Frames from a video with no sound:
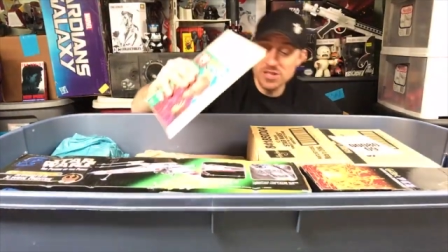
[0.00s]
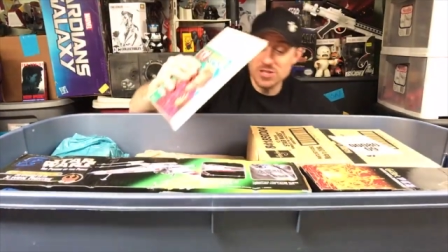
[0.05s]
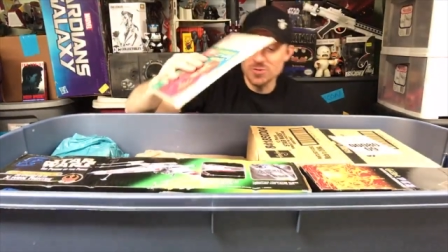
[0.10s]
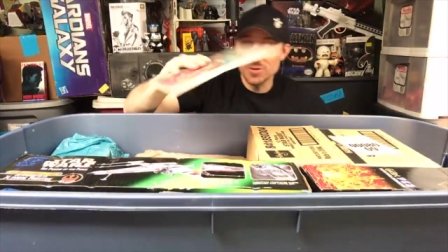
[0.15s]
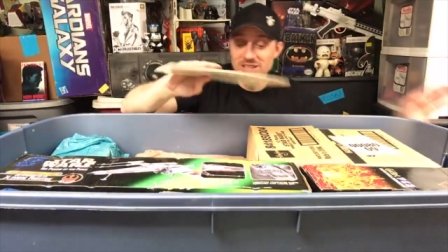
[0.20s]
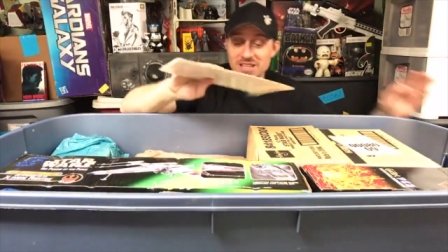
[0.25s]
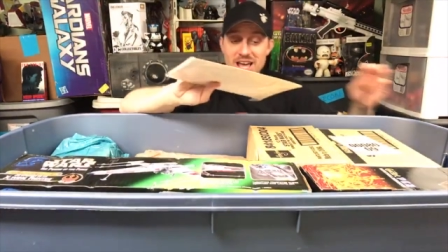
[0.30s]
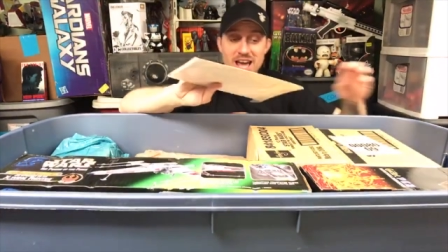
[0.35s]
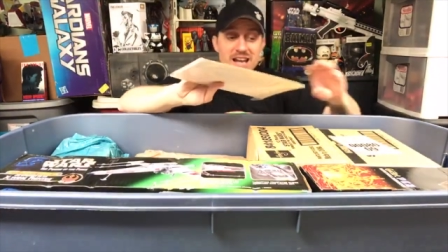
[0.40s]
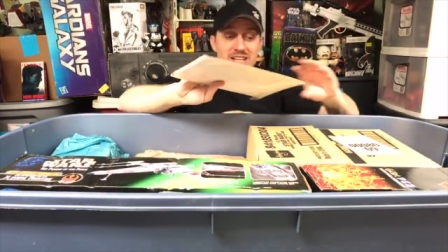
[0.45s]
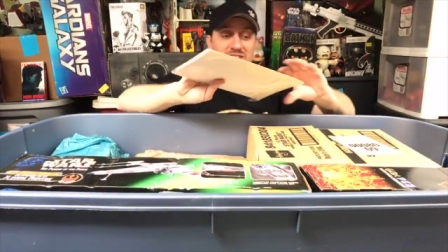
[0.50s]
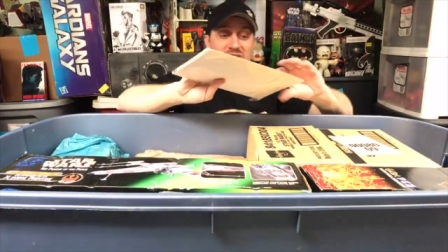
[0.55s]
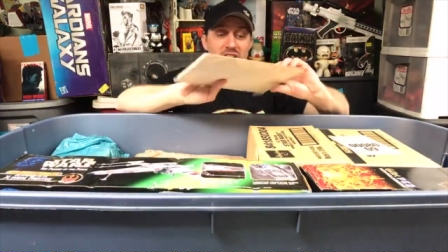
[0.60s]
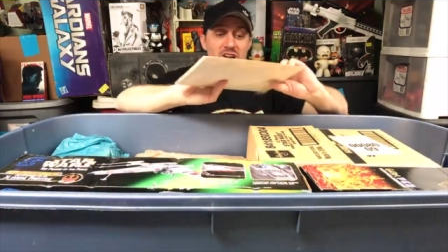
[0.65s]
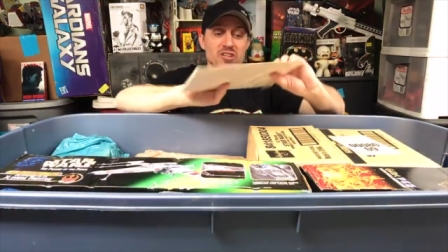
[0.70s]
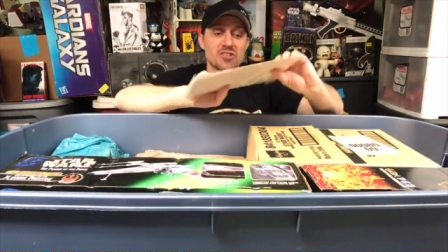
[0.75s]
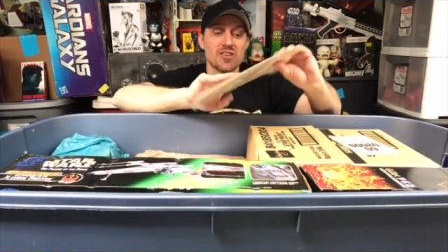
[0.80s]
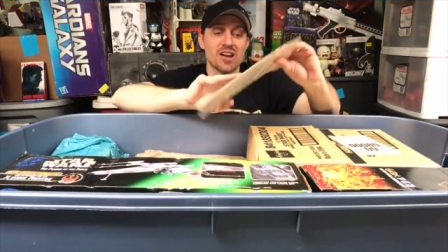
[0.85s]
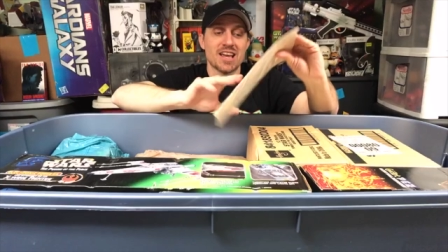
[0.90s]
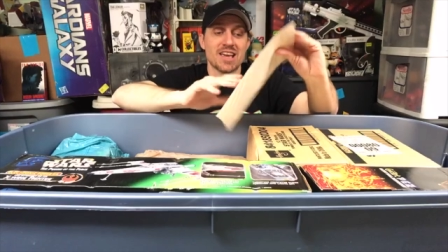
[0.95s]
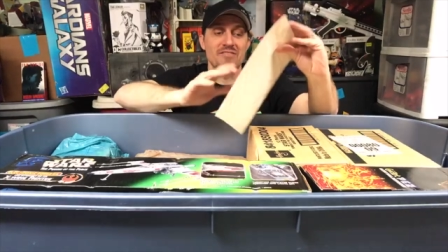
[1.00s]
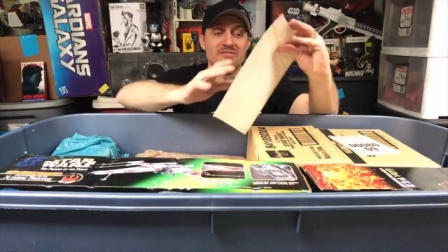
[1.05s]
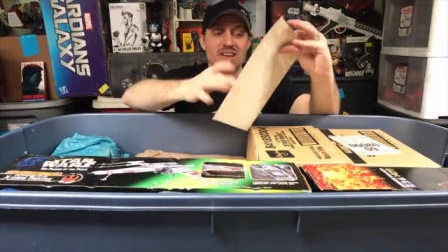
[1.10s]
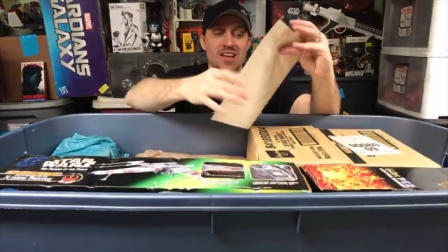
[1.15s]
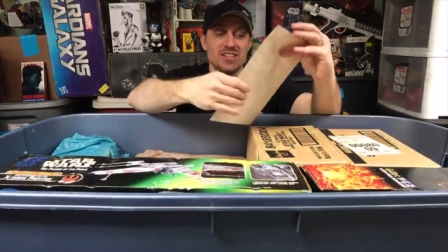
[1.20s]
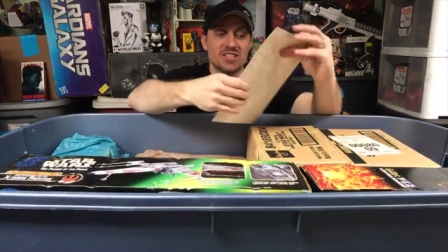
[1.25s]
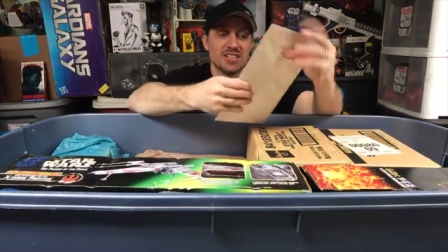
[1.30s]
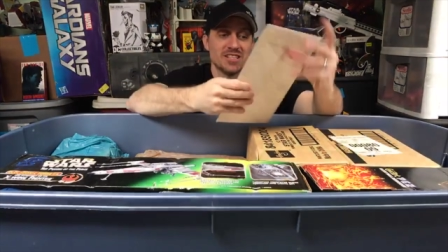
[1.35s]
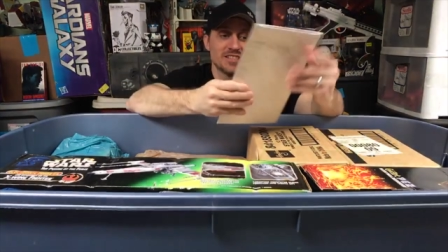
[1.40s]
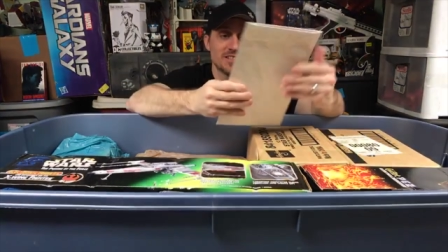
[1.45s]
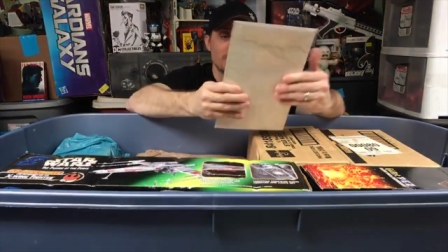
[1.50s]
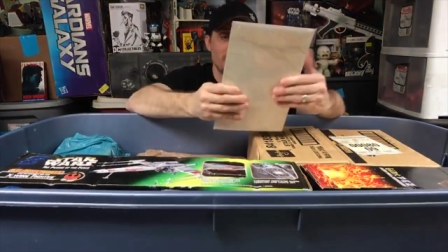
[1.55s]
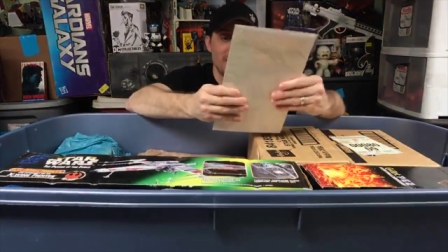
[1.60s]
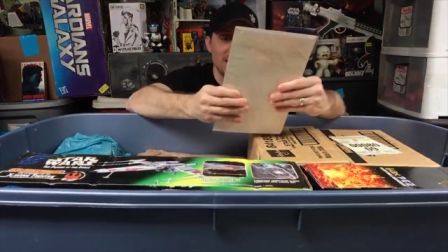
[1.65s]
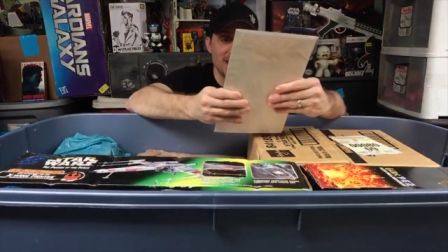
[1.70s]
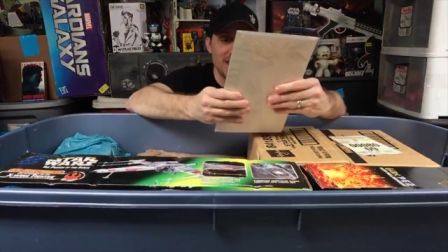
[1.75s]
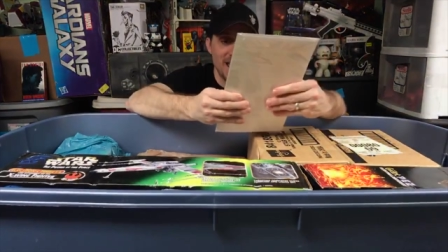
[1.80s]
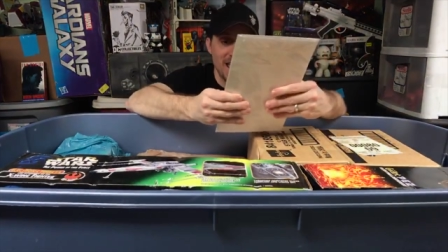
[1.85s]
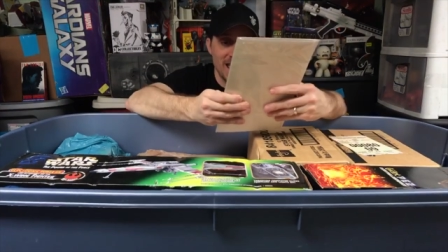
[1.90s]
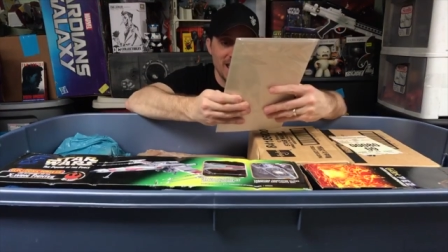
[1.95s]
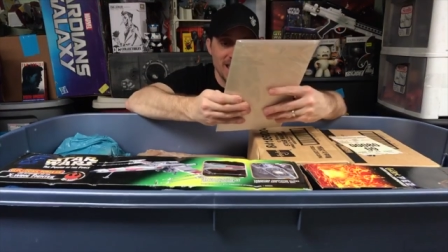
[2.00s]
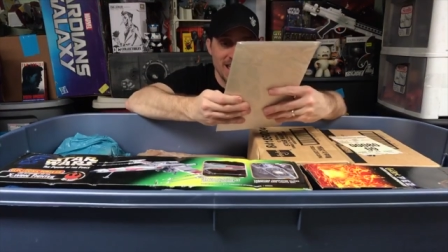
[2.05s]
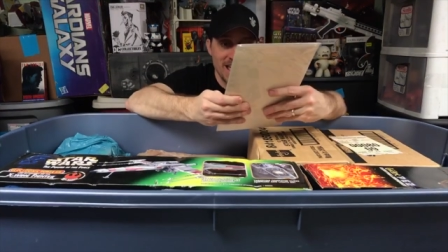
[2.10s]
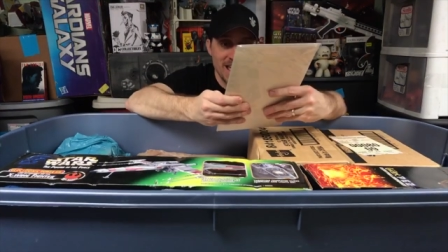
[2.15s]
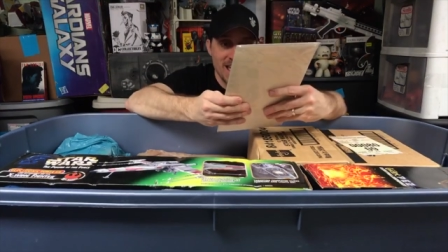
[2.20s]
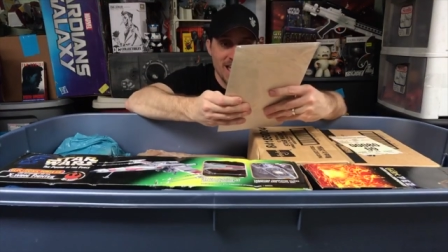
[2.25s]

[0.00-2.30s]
to a lot of Star Trek conventions in my day.